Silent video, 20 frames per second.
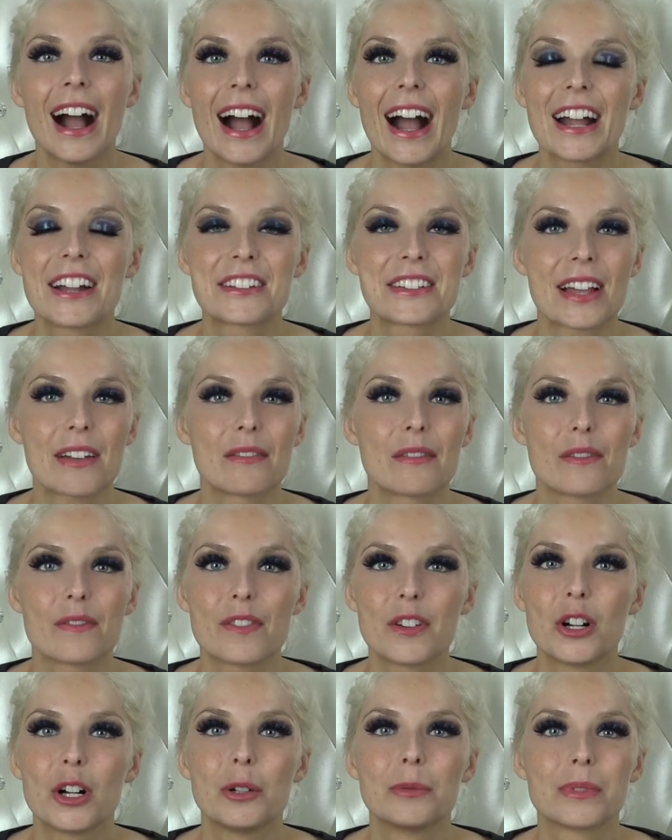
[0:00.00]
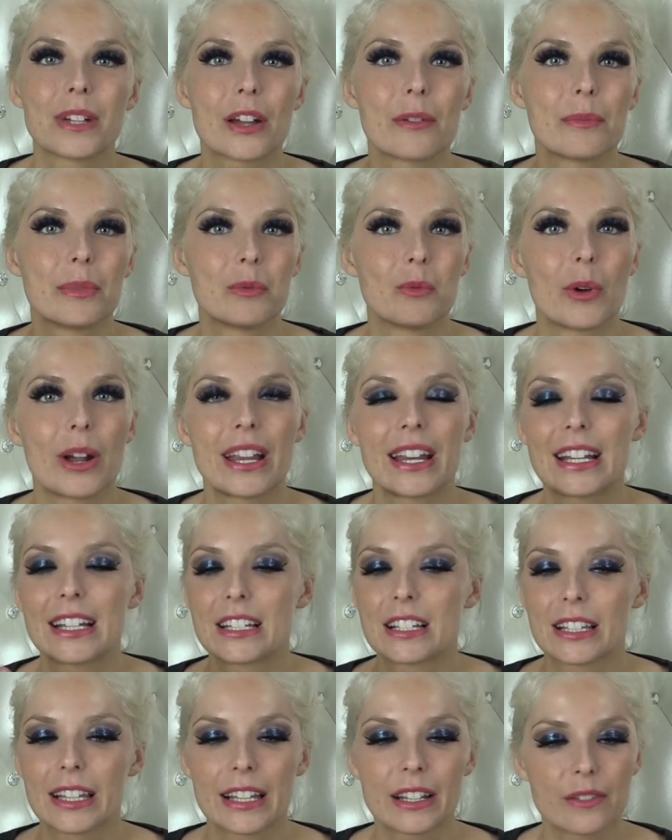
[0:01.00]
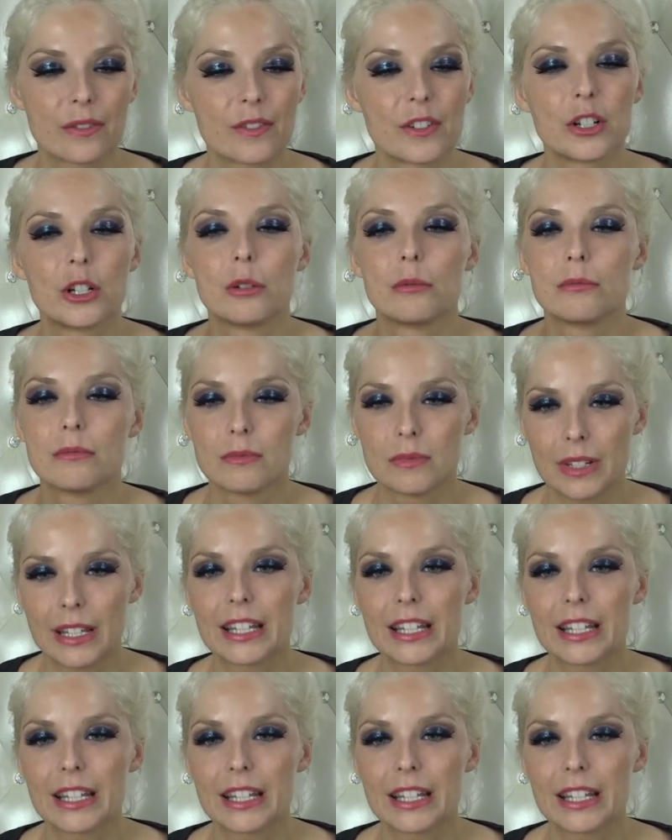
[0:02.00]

I just haven't filmed. I've been waiting to like film